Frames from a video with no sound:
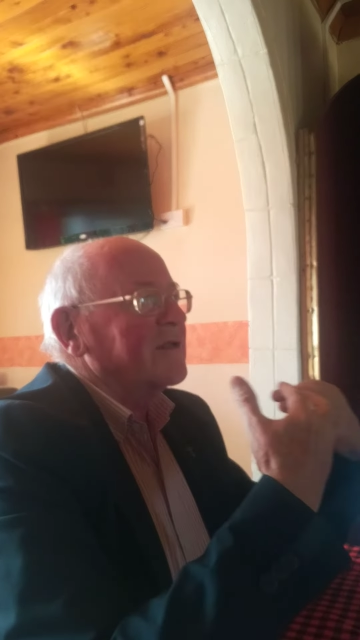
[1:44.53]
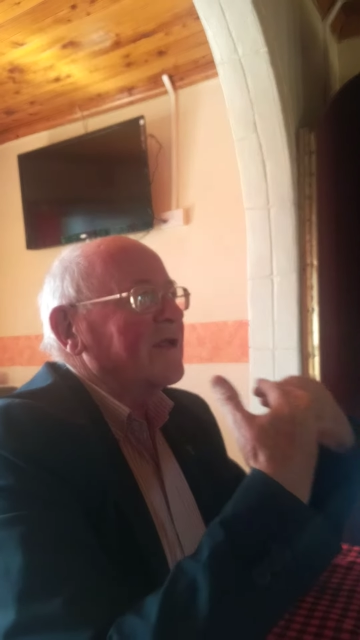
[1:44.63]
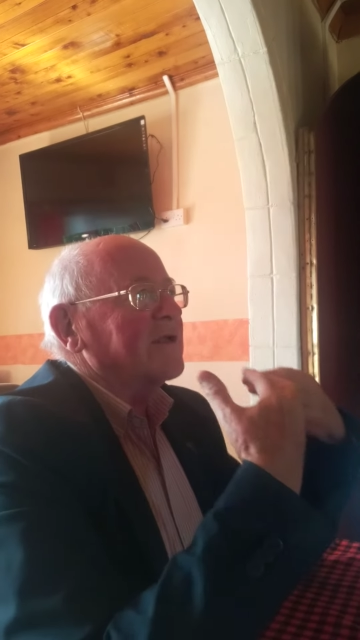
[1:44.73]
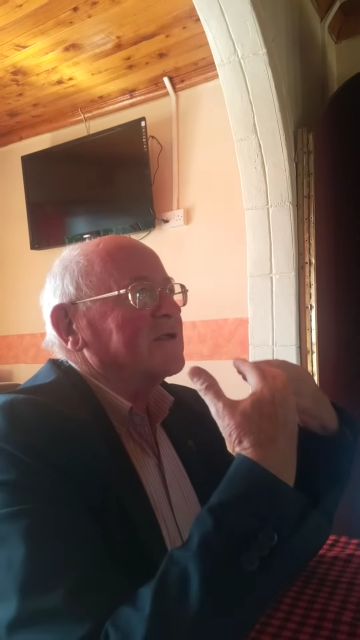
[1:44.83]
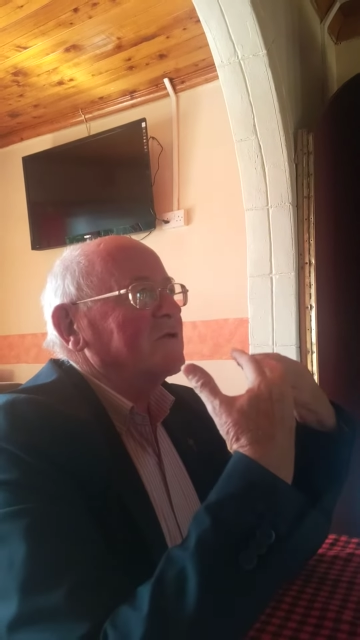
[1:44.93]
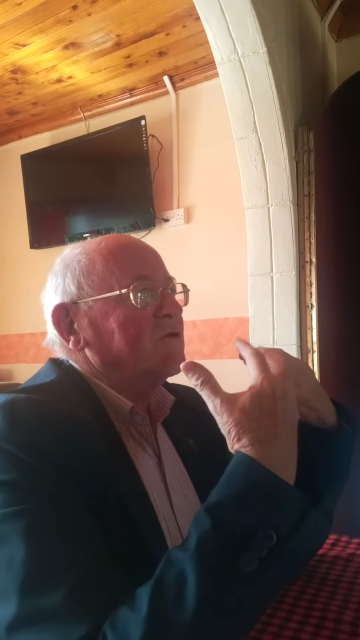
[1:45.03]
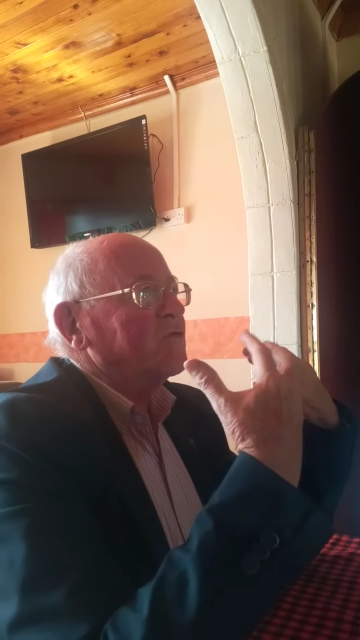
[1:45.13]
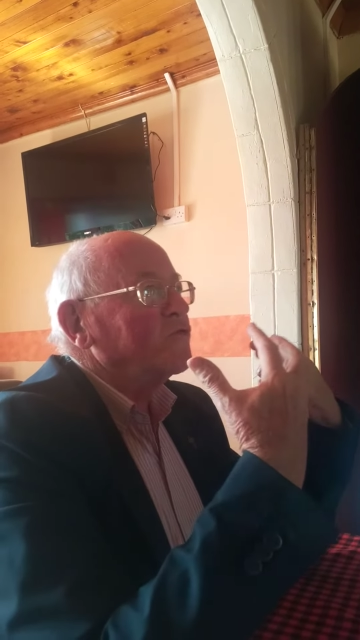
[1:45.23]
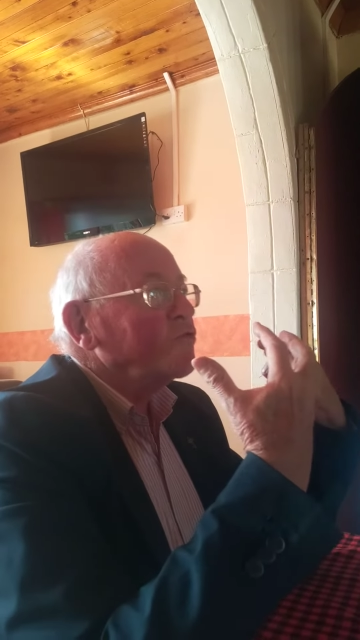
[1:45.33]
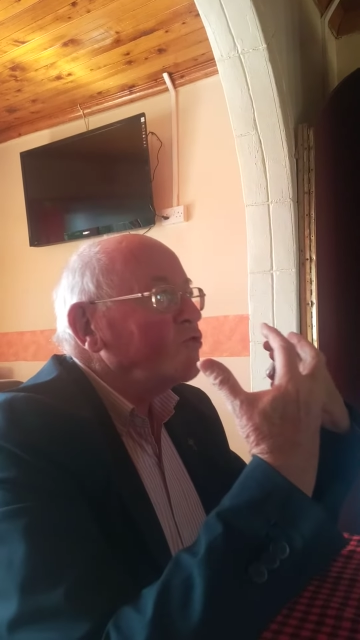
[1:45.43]
that
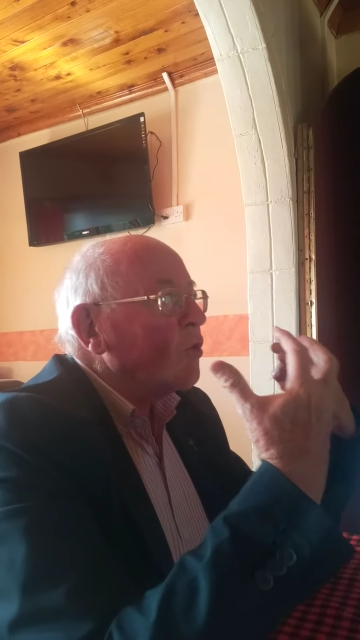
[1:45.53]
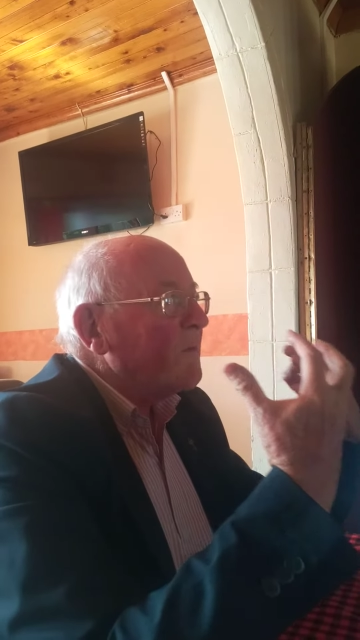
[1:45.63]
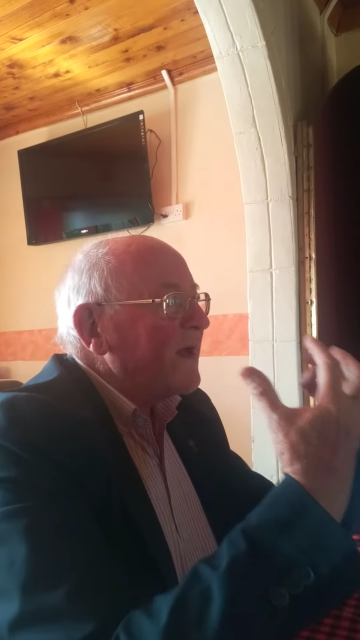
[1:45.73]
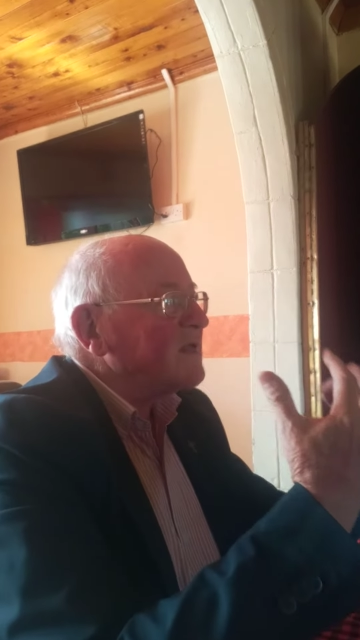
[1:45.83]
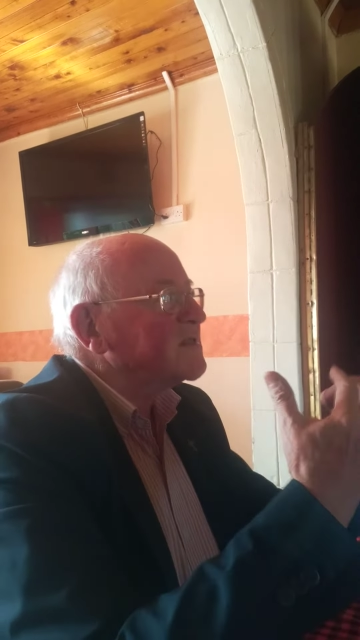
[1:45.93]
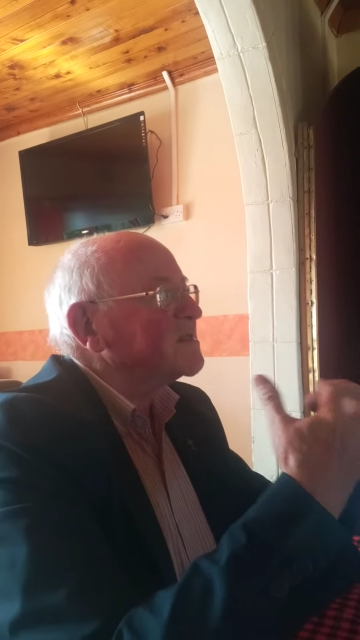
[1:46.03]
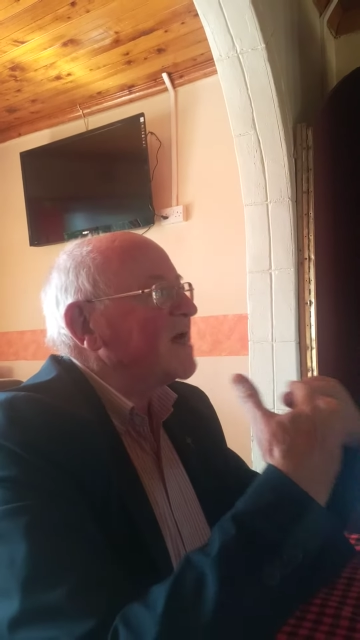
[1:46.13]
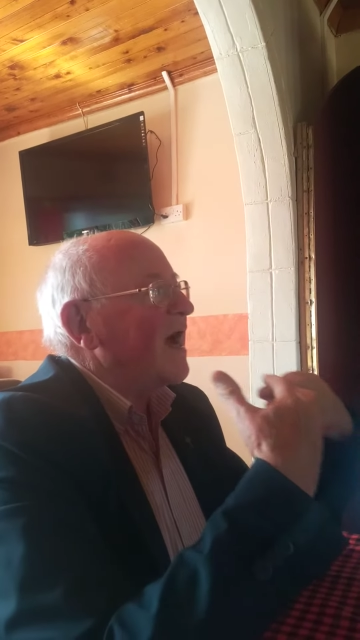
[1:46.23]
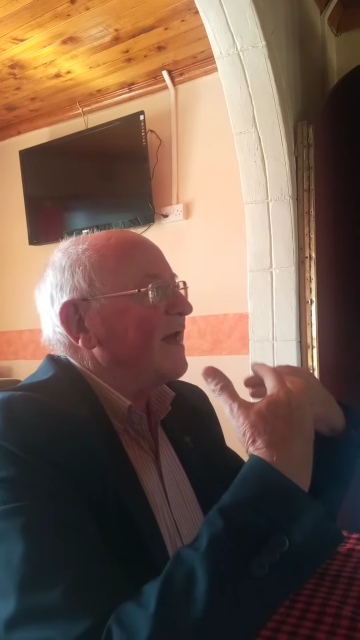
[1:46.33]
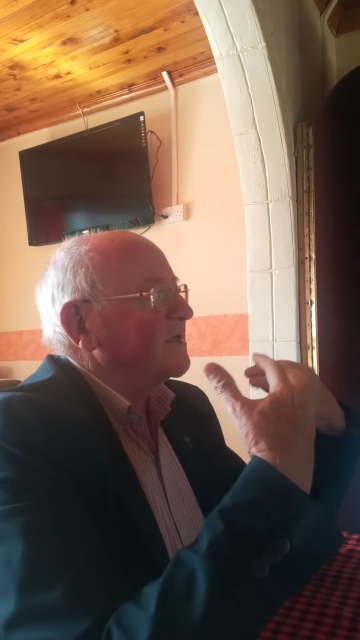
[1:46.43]
you do your best
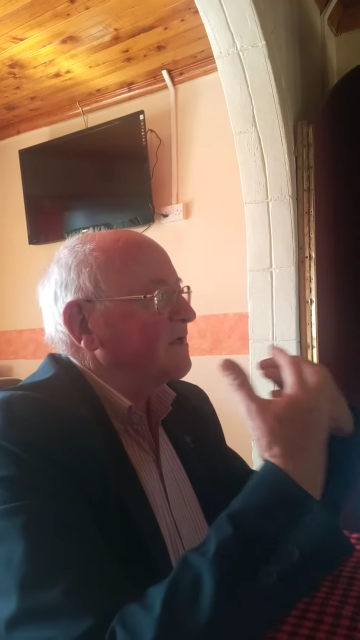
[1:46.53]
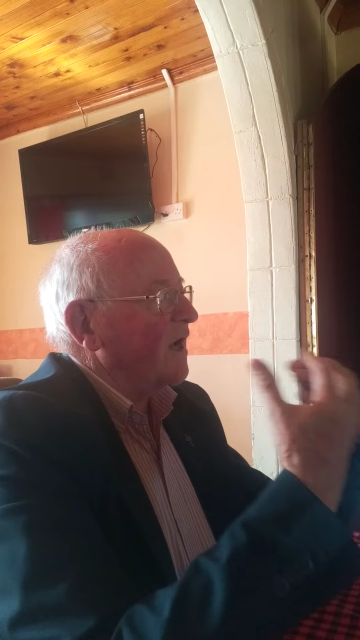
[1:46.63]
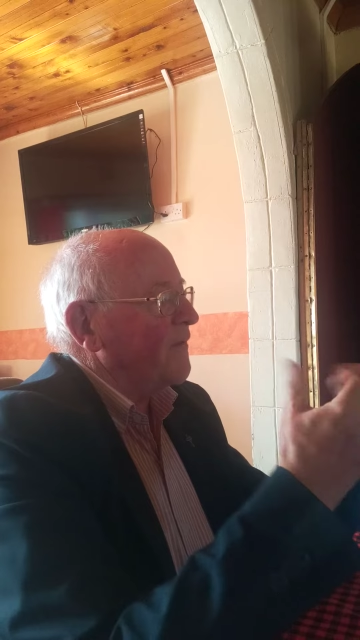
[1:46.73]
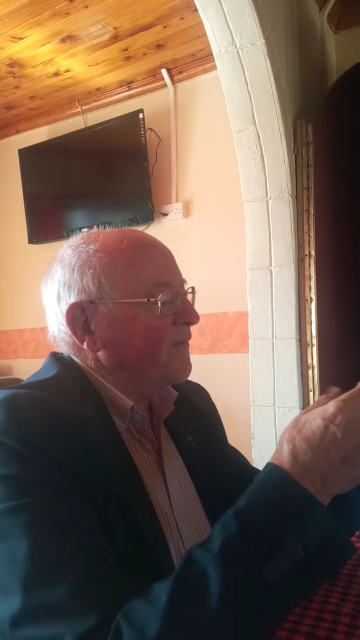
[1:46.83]
at the time.